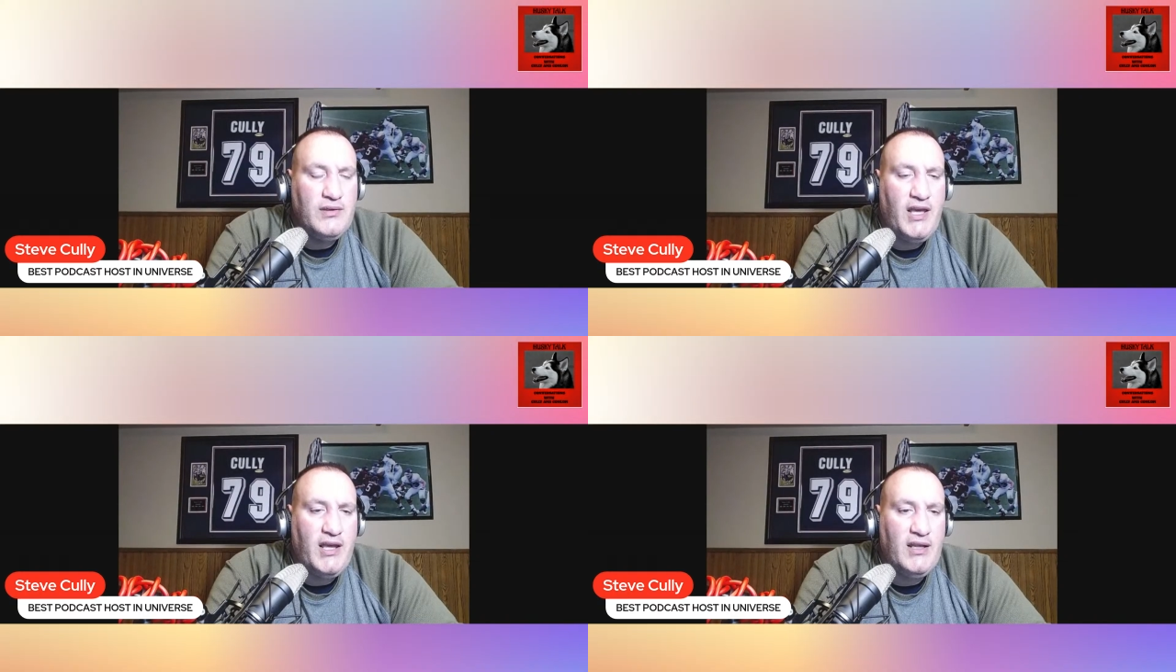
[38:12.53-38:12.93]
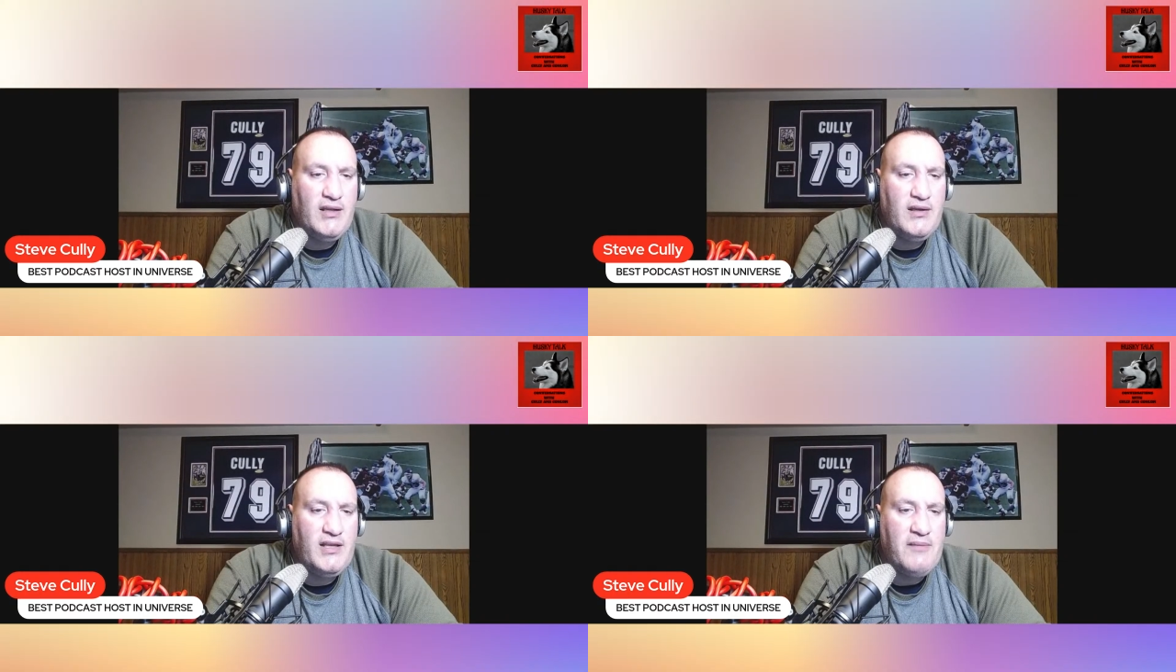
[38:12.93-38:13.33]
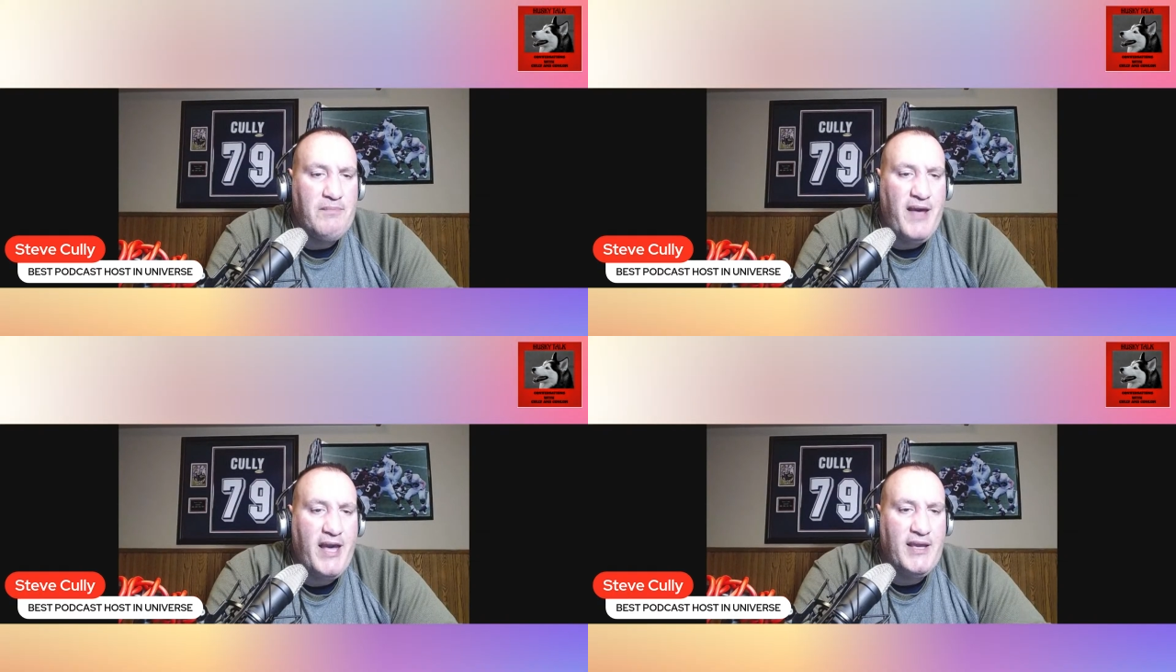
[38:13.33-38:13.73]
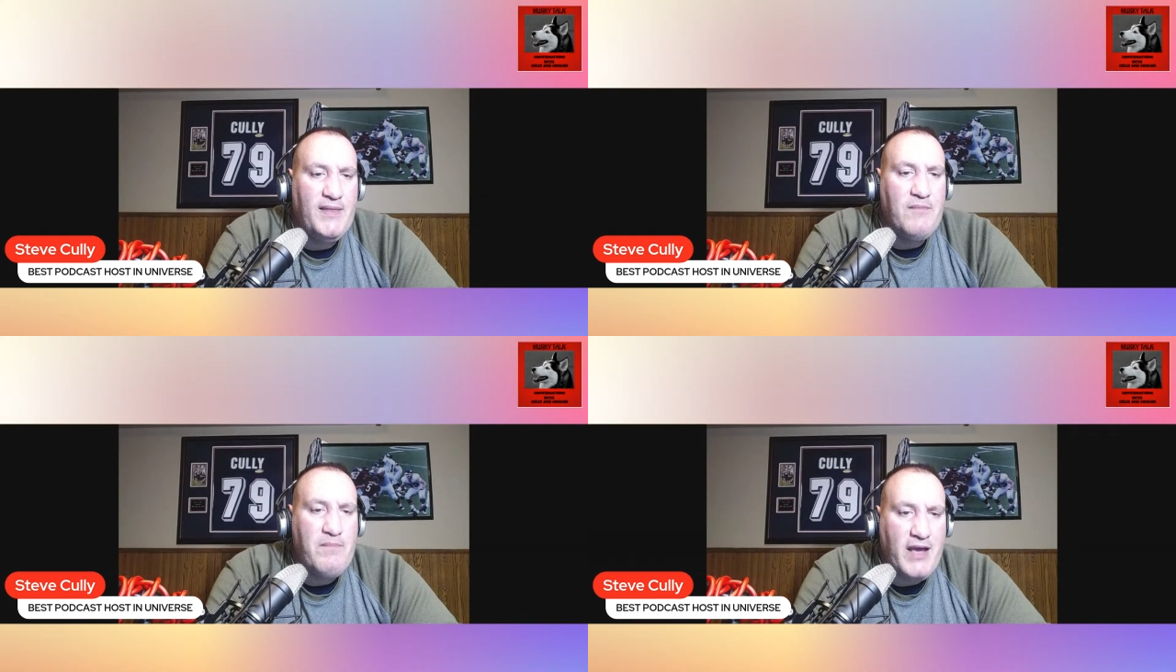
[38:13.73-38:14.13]
can get back
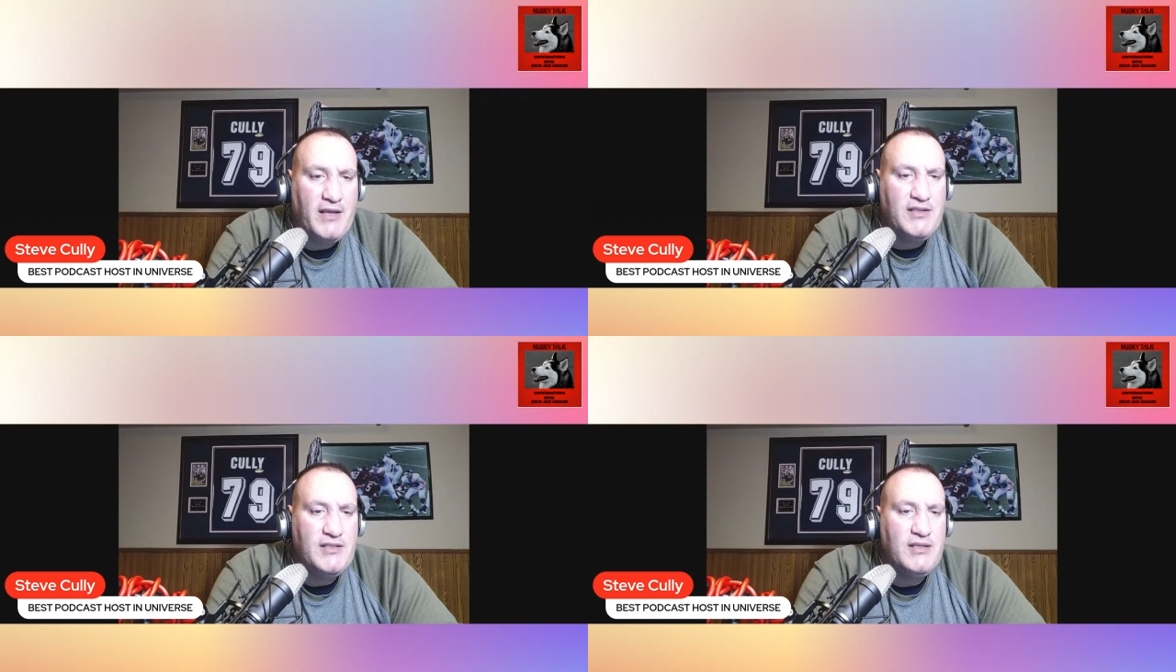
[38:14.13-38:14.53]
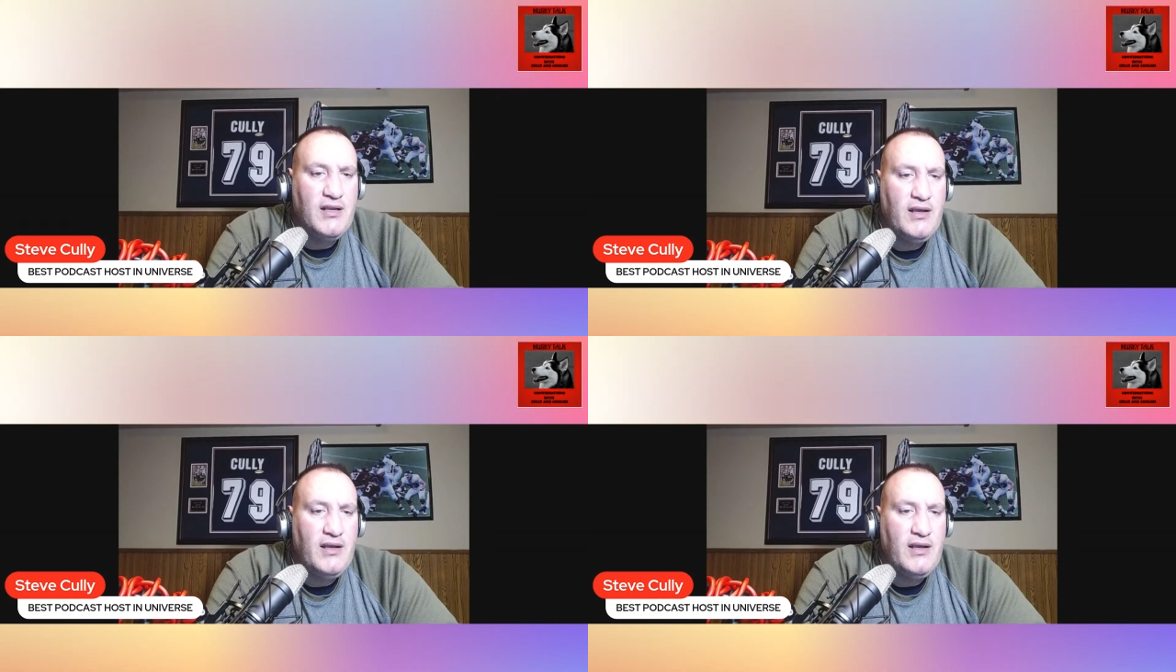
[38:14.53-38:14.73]
in the mix